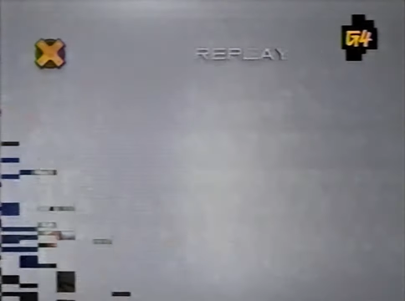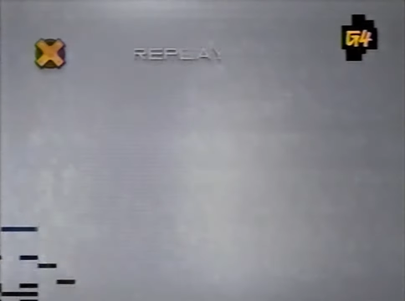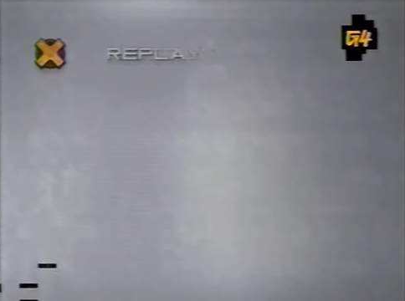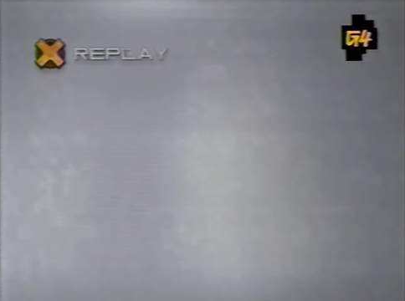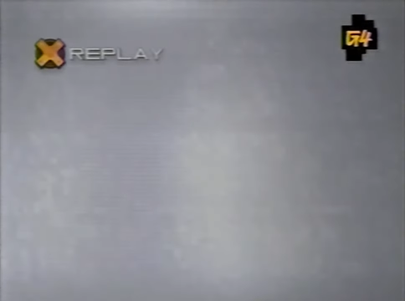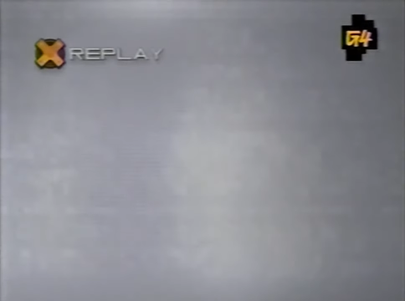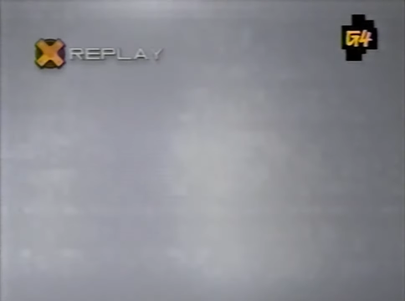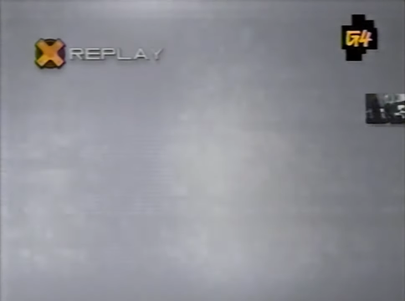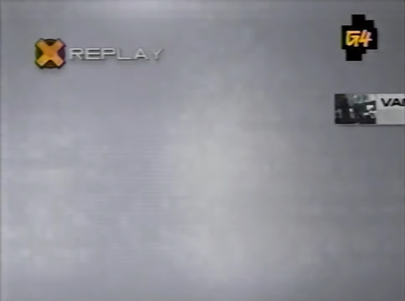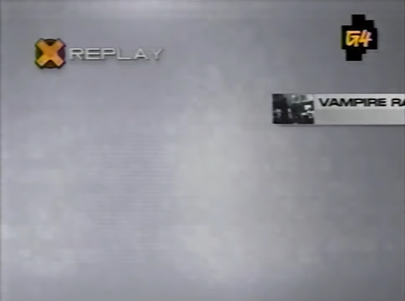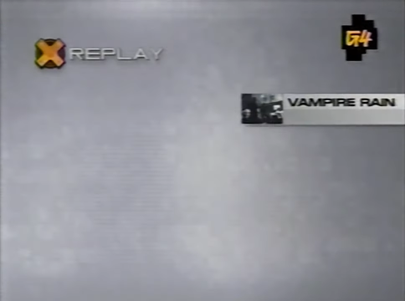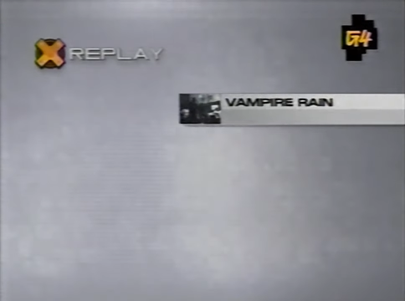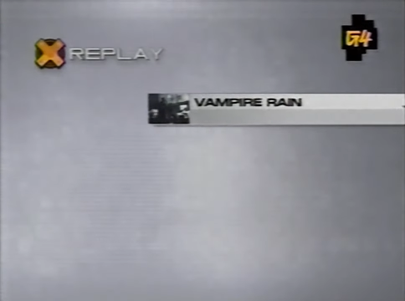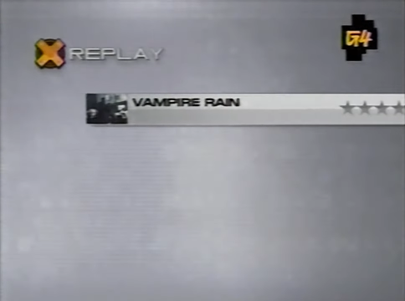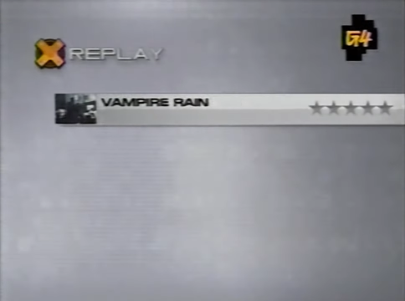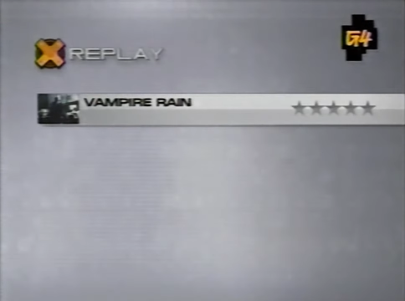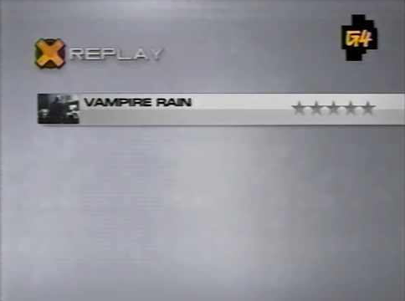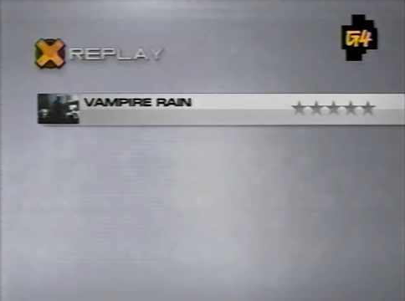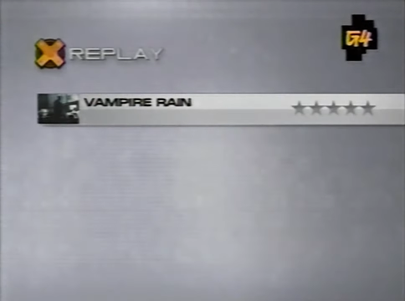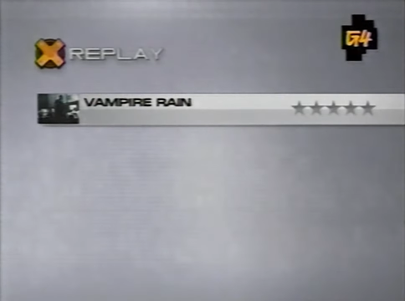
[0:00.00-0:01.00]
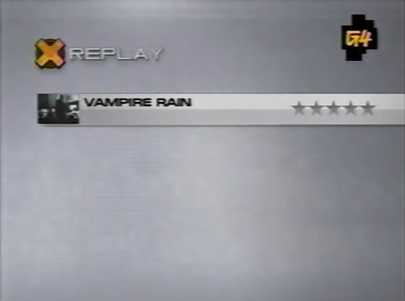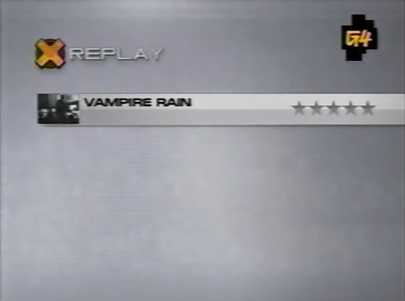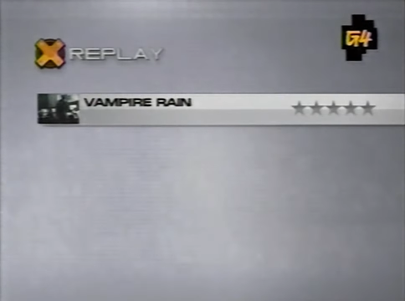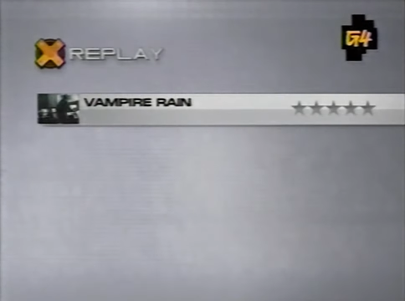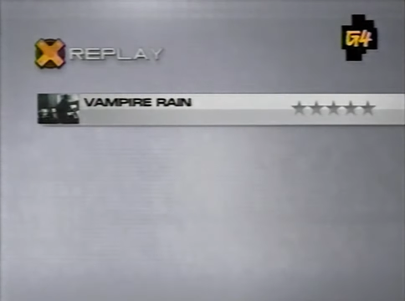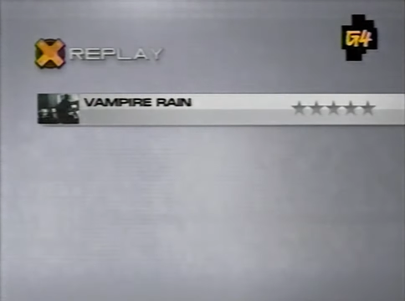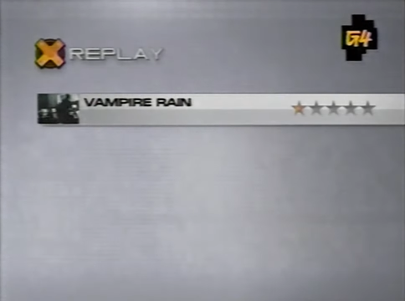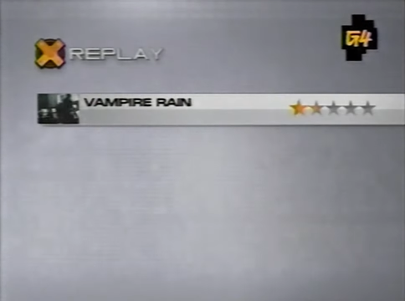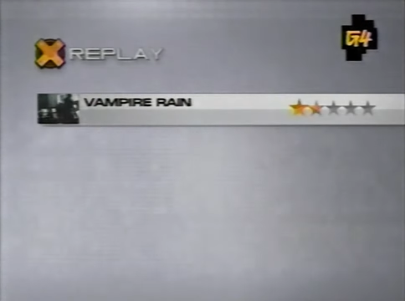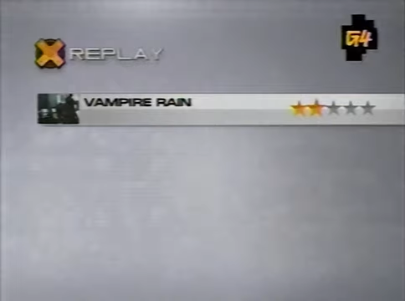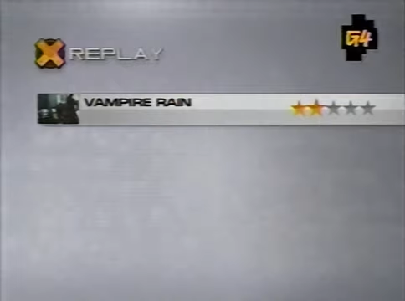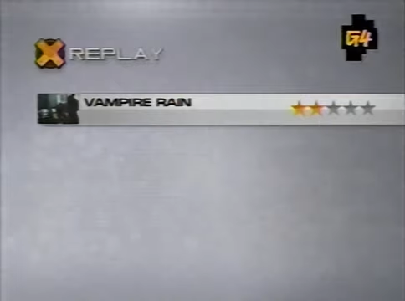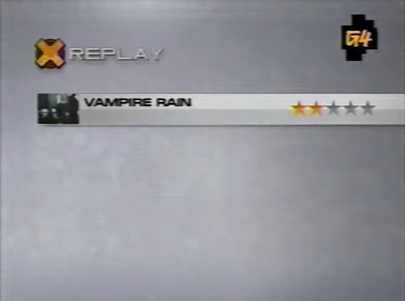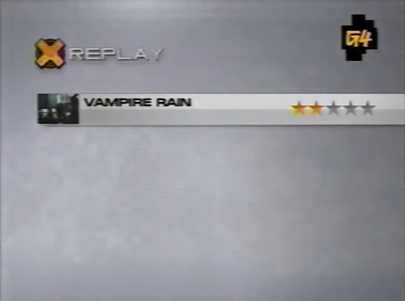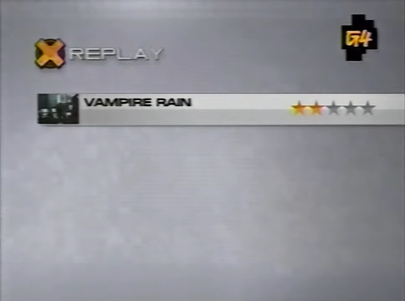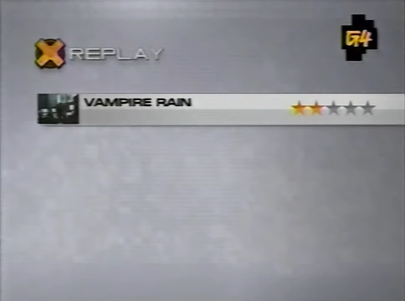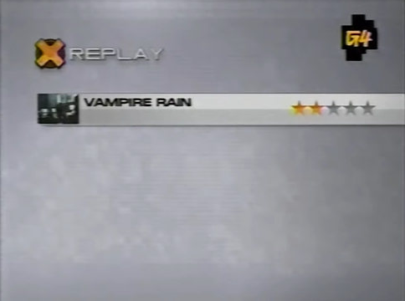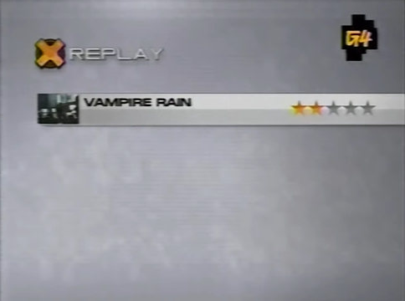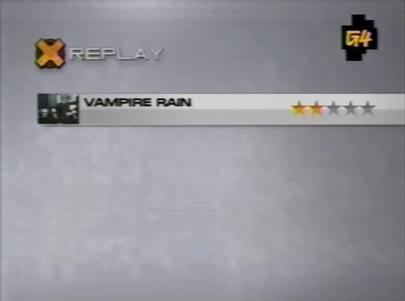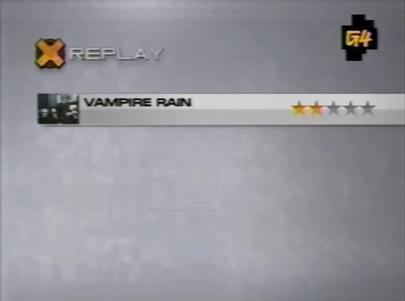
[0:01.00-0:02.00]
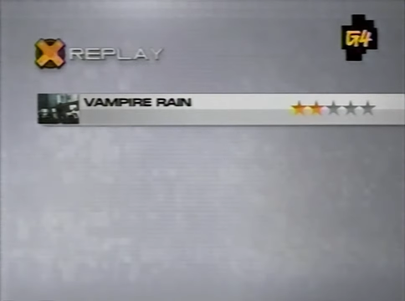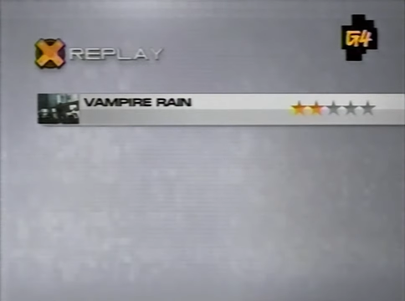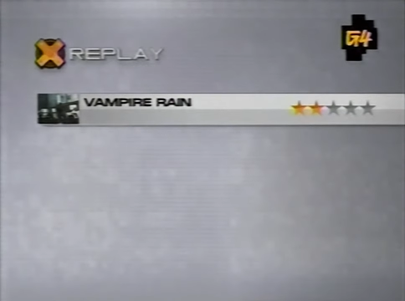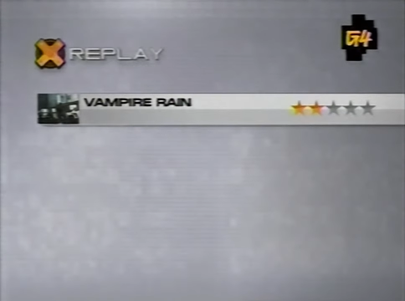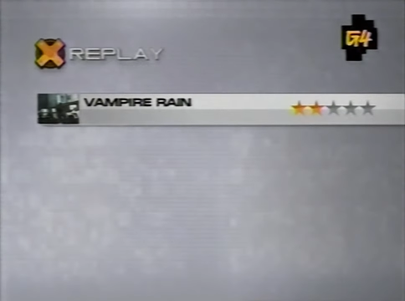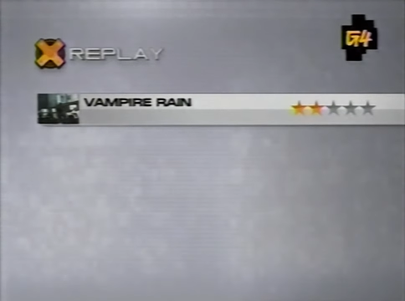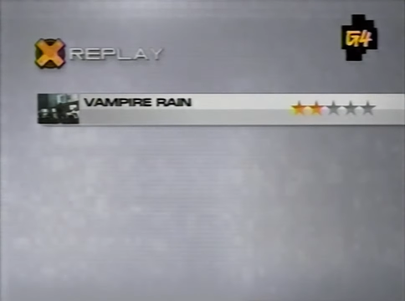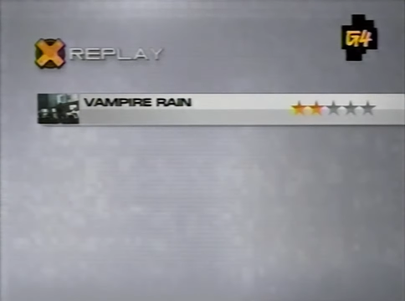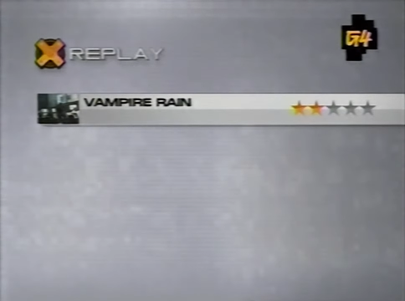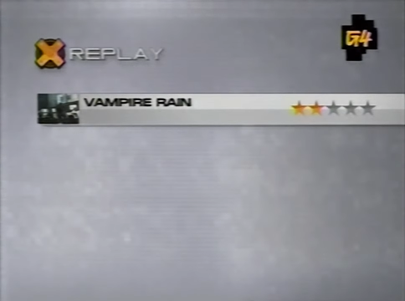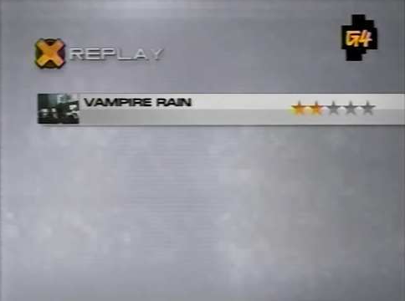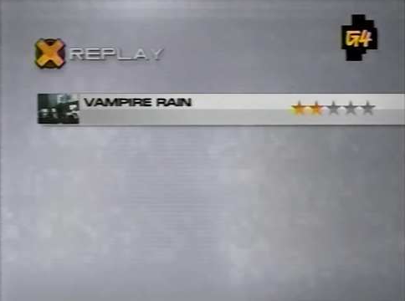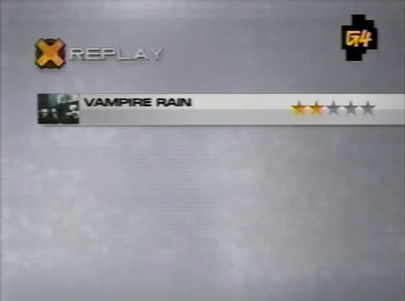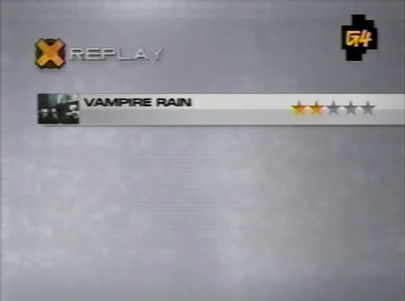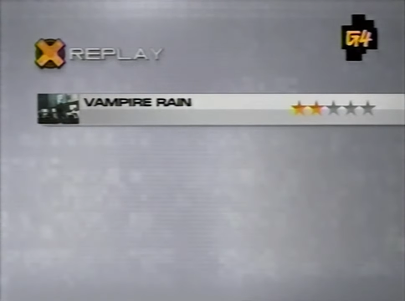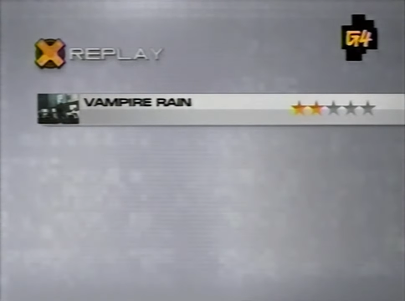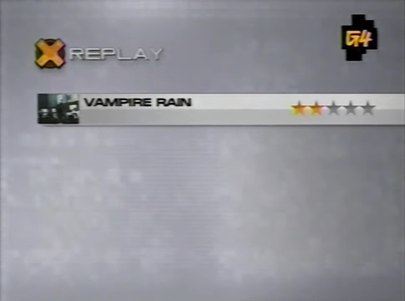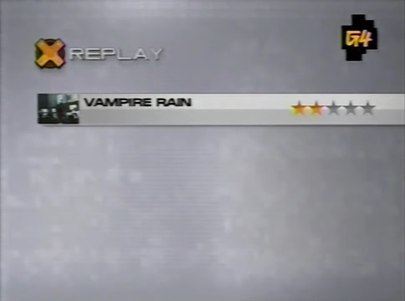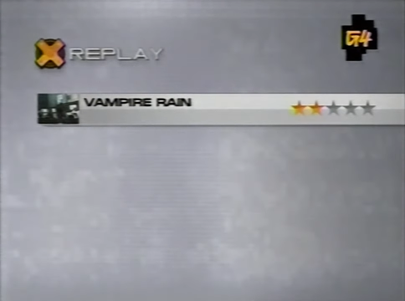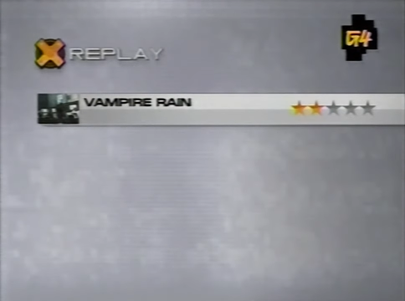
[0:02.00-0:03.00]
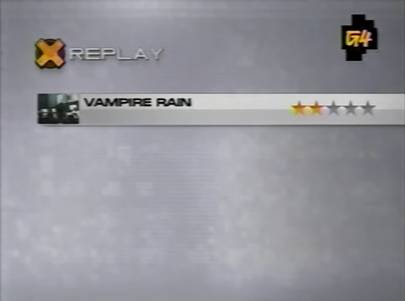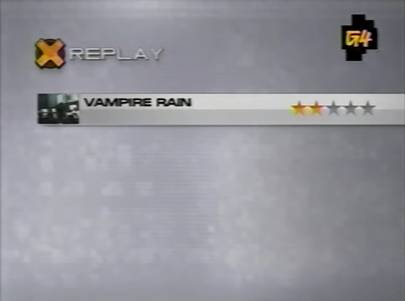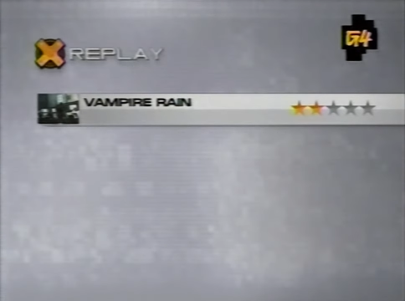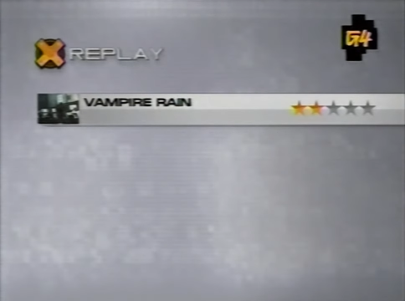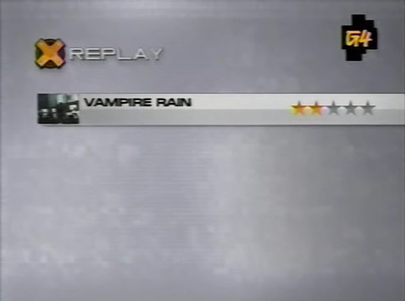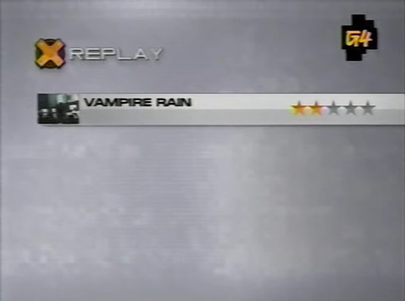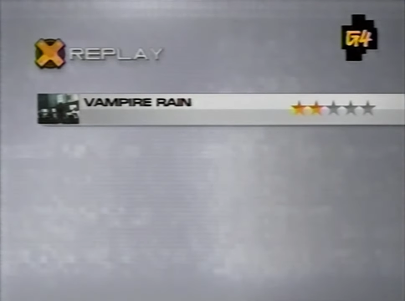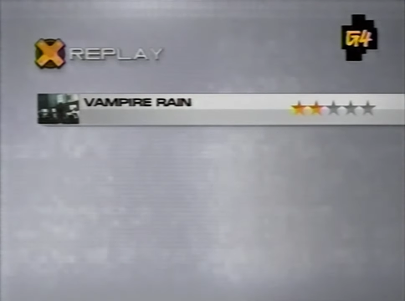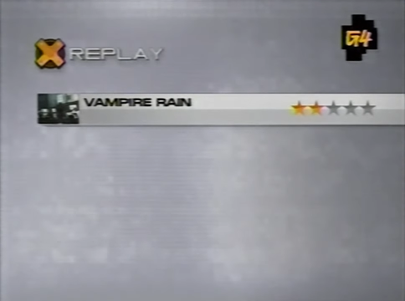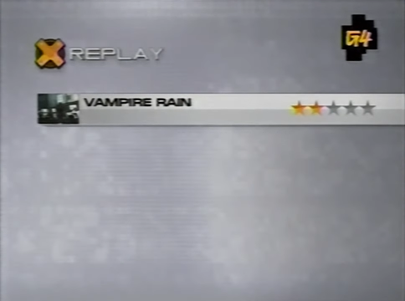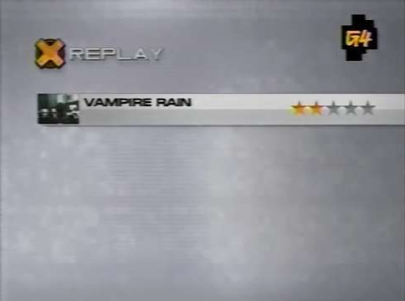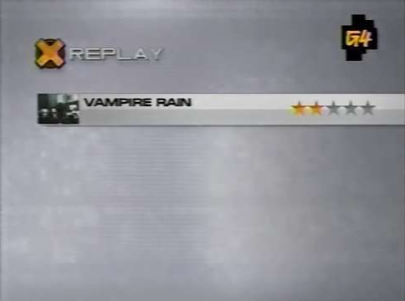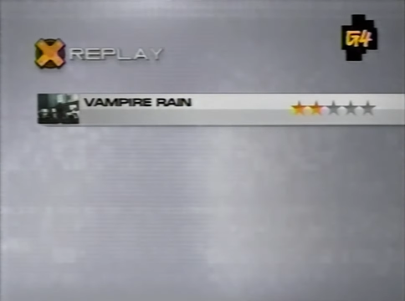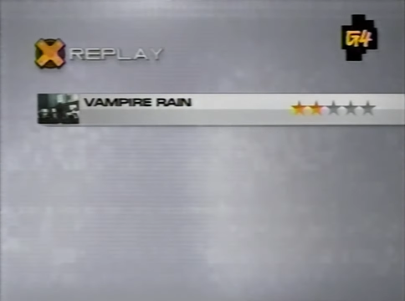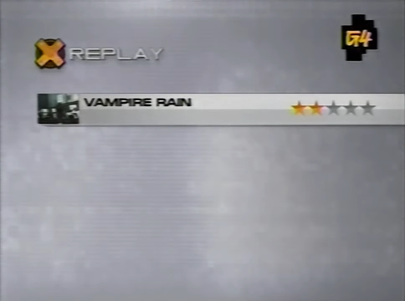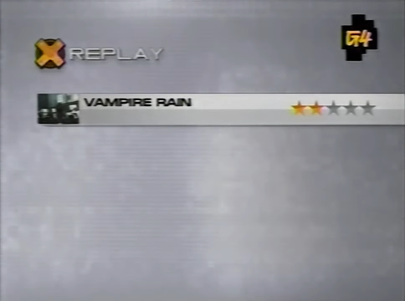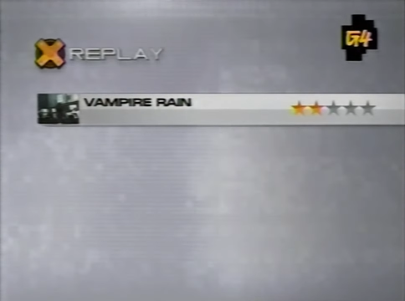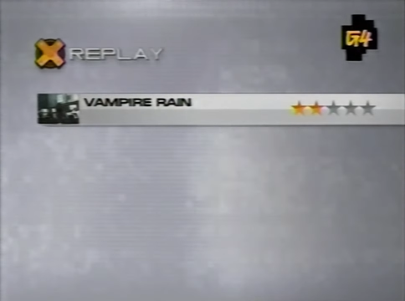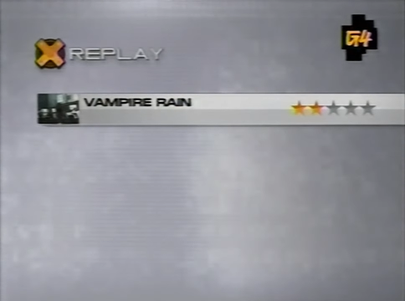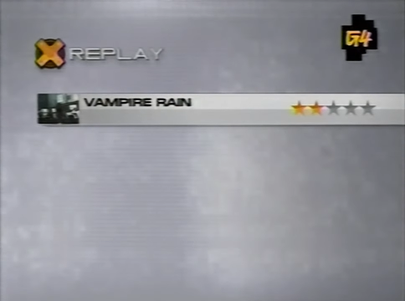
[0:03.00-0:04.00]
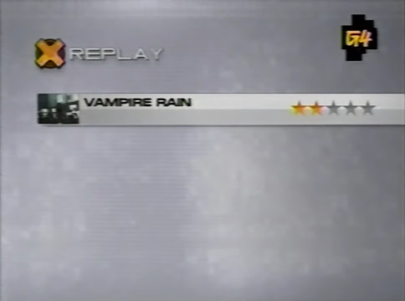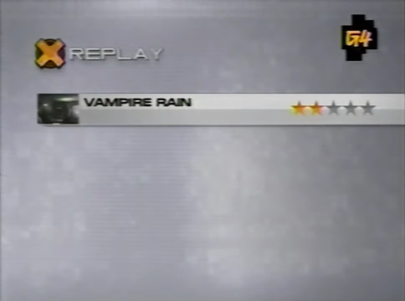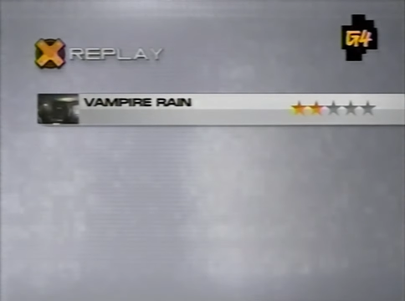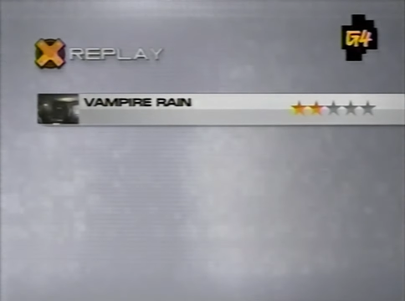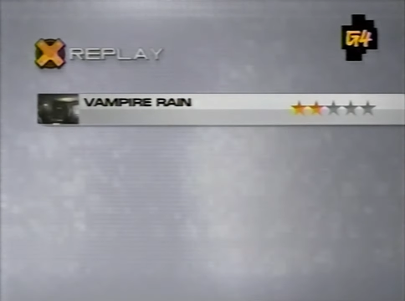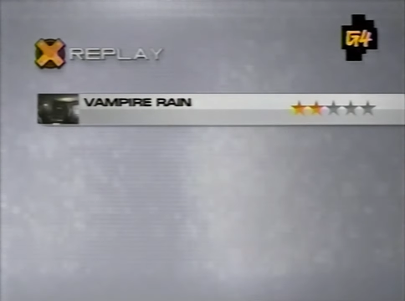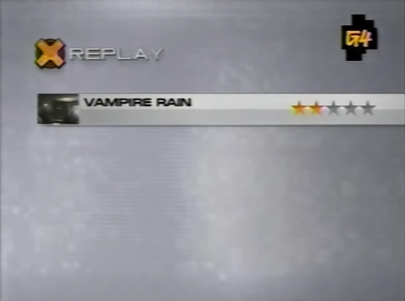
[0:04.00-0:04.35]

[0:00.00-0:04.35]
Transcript: No face is visible, so there are no lips to read.